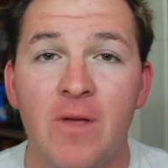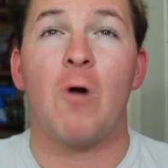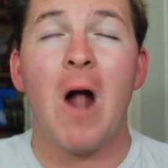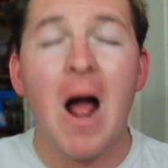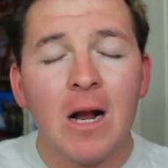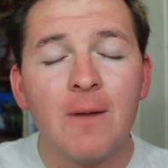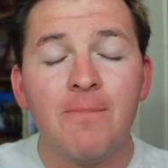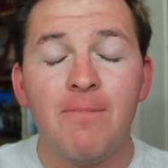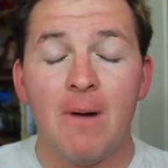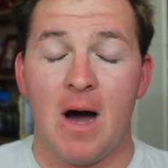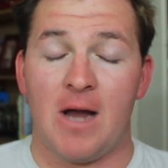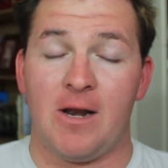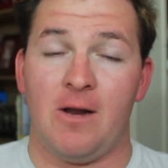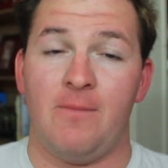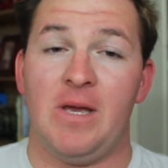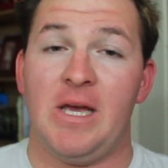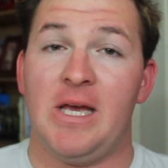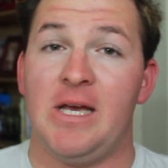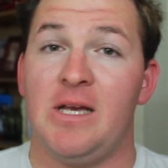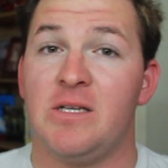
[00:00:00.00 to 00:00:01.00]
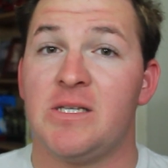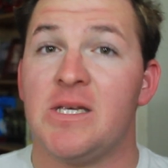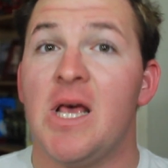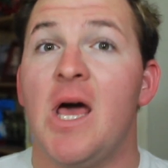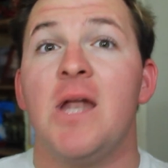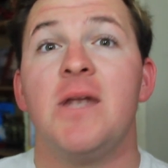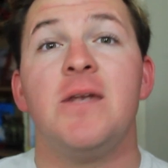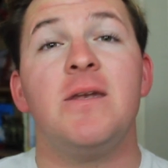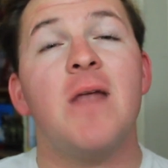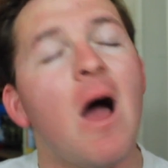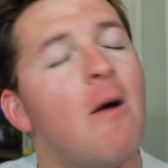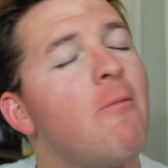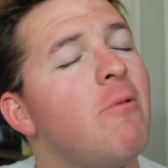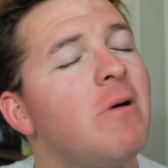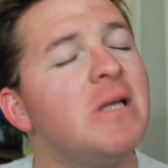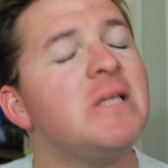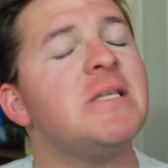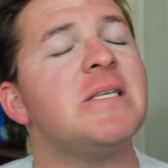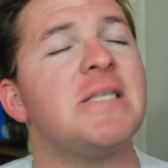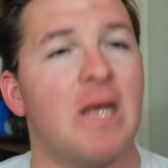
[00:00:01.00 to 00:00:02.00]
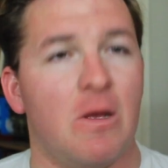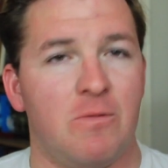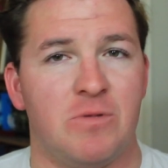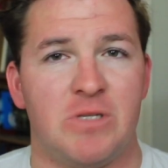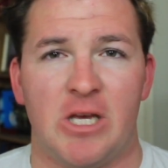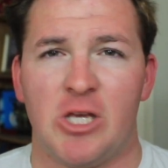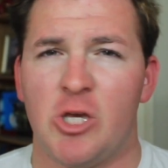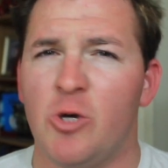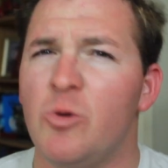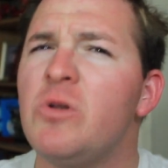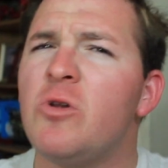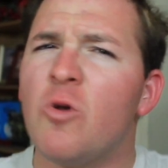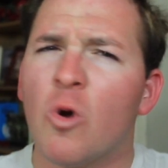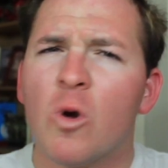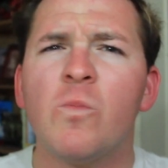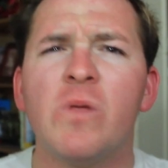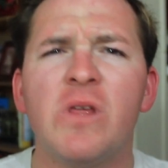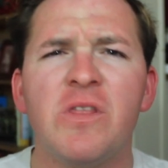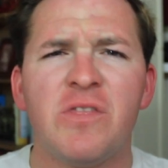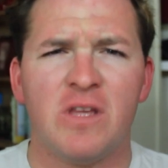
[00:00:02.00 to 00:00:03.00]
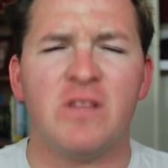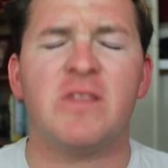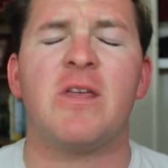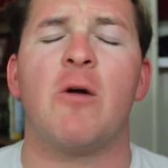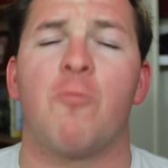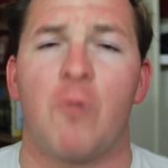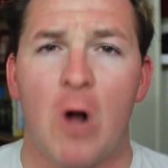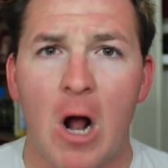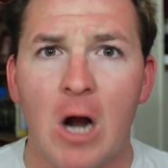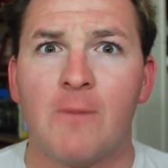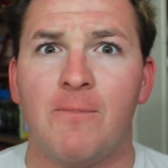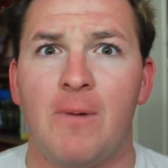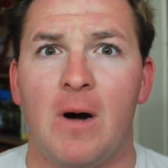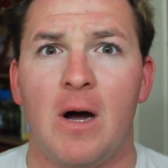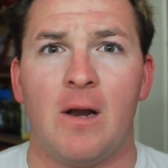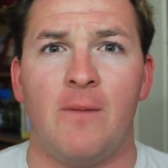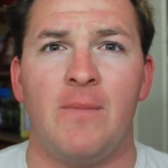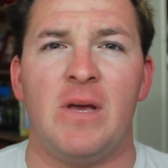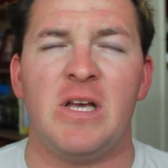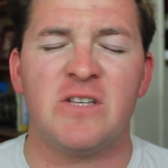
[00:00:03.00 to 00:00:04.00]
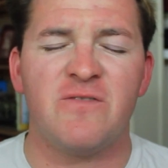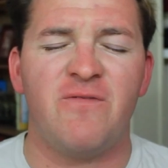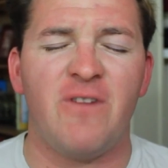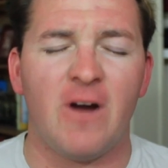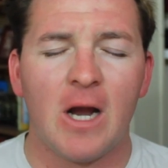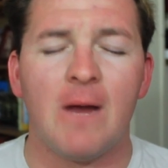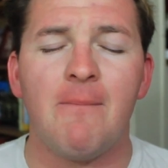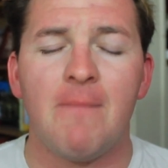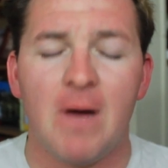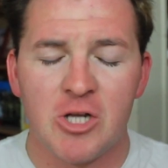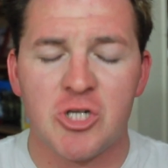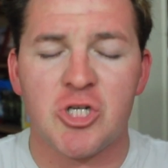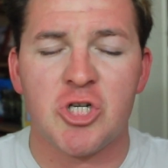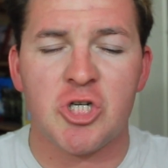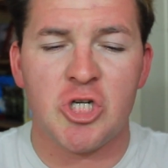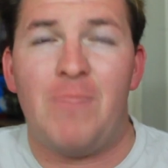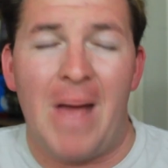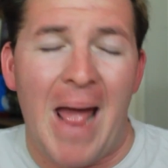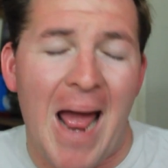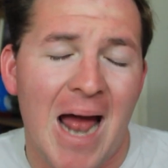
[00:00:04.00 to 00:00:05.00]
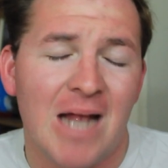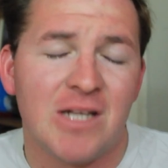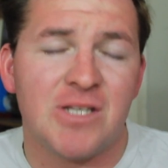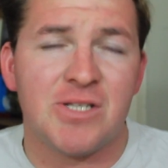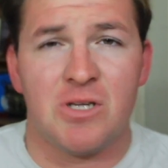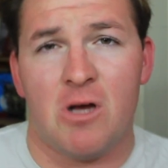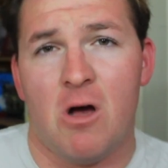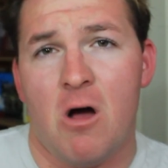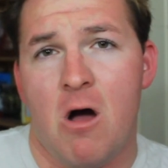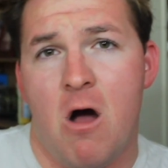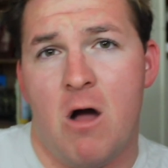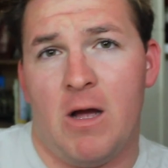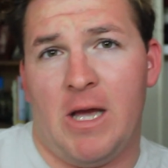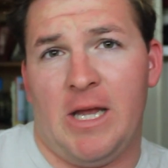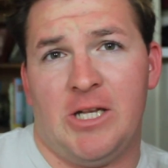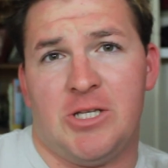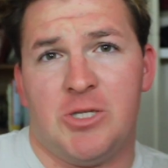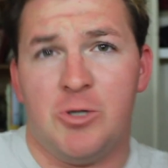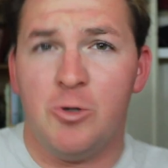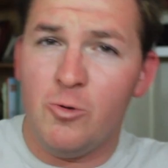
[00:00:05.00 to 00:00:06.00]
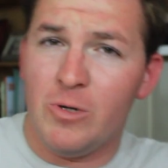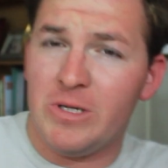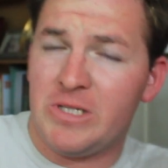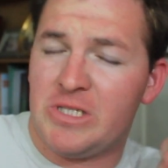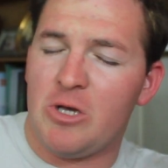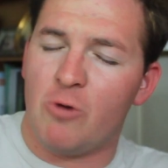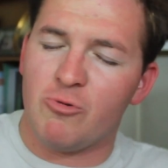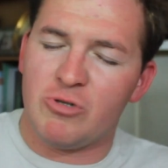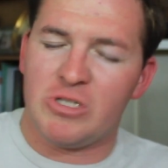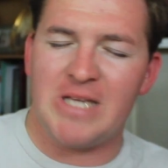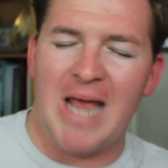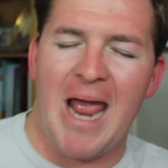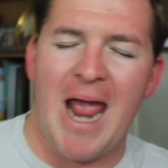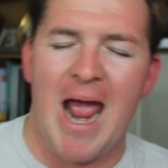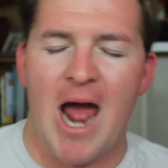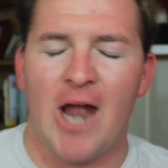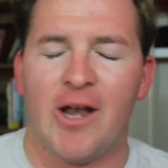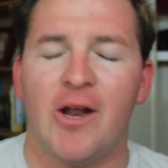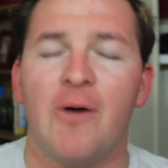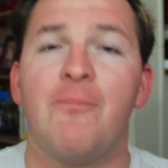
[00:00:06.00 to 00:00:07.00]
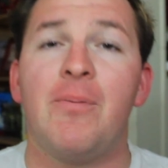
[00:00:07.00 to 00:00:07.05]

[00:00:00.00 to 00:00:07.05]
Rock Bottom is not what it sounds like. You would normally think that Rock Bottom is very much bad song and it's ooh, it's so sad,